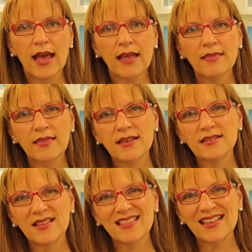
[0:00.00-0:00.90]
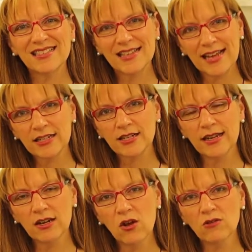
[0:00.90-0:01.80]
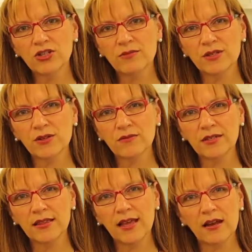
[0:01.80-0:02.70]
And then there's the things that actually lodge themselves in there,